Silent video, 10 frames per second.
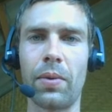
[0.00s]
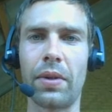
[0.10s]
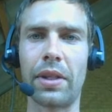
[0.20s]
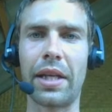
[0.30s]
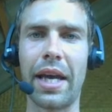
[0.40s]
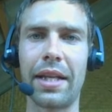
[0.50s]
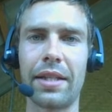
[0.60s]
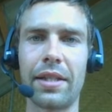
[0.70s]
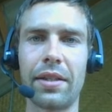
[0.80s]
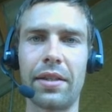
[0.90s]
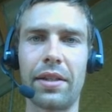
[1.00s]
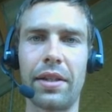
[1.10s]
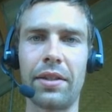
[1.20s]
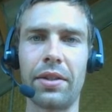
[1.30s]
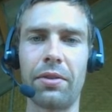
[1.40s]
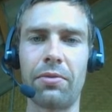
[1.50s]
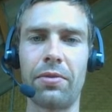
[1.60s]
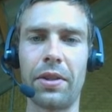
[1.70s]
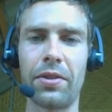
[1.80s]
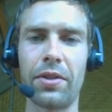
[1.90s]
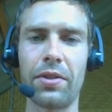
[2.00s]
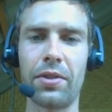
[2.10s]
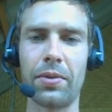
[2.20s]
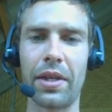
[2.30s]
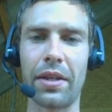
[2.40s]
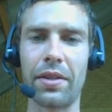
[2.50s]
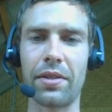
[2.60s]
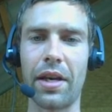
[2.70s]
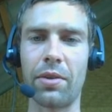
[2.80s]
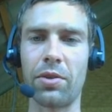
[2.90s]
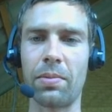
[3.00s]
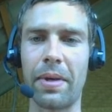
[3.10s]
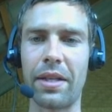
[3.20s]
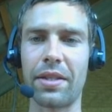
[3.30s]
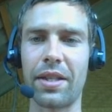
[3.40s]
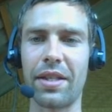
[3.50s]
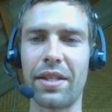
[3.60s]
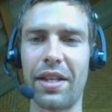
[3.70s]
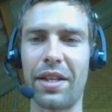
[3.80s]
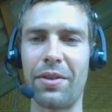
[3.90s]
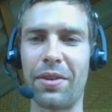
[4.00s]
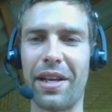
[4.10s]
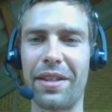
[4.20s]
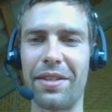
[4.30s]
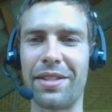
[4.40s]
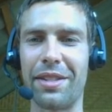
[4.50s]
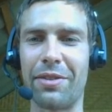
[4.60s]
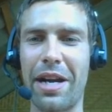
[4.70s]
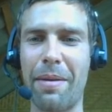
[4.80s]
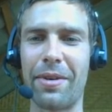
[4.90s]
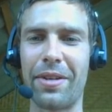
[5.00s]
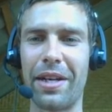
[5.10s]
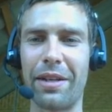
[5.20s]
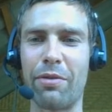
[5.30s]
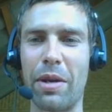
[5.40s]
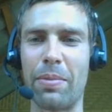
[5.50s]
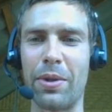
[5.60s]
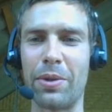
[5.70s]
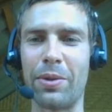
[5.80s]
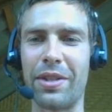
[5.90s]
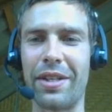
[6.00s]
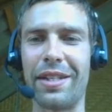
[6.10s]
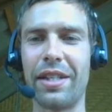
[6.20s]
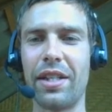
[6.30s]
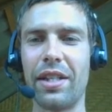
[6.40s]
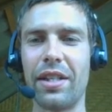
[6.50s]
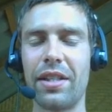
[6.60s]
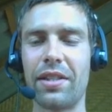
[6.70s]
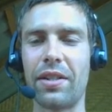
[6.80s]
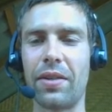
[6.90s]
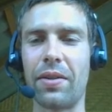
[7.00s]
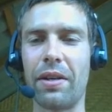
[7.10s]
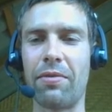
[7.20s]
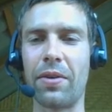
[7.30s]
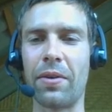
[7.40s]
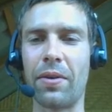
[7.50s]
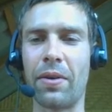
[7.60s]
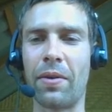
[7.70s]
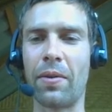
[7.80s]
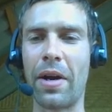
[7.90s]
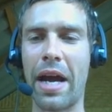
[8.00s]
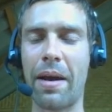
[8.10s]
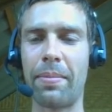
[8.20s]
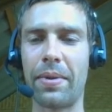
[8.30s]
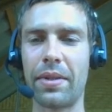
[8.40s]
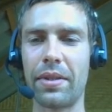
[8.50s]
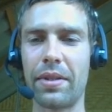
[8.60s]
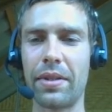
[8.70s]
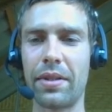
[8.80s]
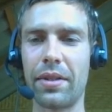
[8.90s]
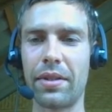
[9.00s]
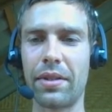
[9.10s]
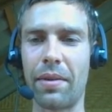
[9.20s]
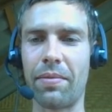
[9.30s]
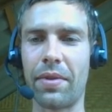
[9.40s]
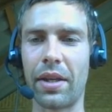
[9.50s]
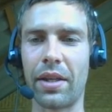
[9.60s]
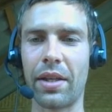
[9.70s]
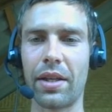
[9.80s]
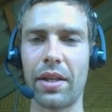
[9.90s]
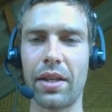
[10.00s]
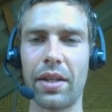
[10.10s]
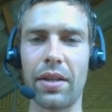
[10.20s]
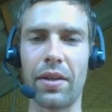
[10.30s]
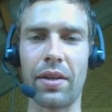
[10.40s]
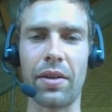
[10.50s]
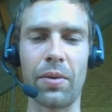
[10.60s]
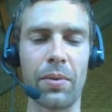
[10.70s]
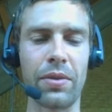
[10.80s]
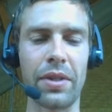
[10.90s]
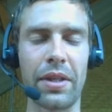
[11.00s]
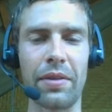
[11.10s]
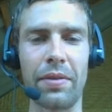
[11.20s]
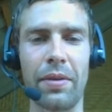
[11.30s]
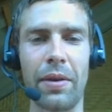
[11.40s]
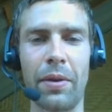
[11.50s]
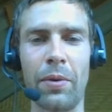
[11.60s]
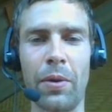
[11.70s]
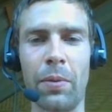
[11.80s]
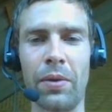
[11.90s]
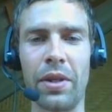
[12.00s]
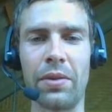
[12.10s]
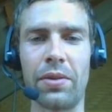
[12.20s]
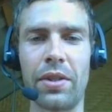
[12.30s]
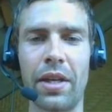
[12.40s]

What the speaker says: will get under your filters, you get this Automata and you get this grabber and reproducer. So if you grab something, you will need to